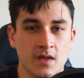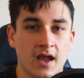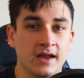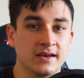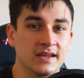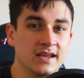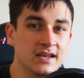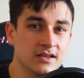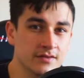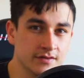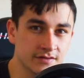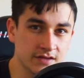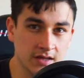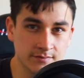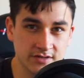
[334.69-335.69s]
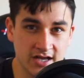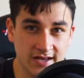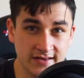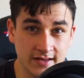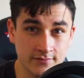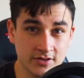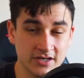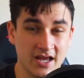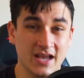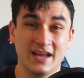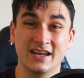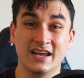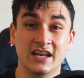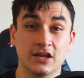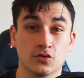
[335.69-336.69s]
and eating at the same times every day
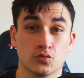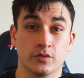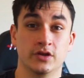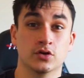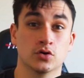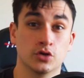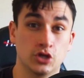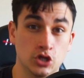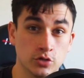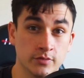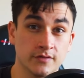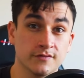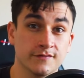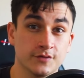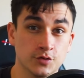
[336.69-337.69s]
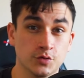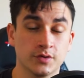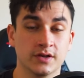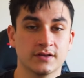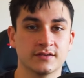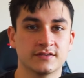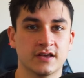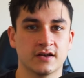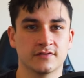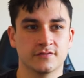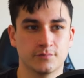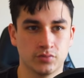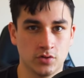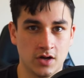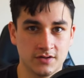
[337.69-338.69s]
and eating real human food instead
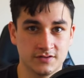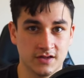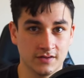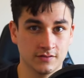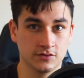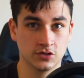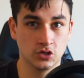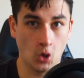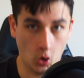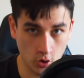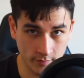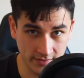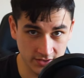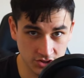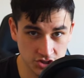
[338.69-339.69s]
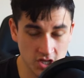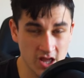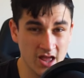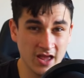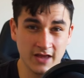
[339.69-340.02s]
of processed garbage.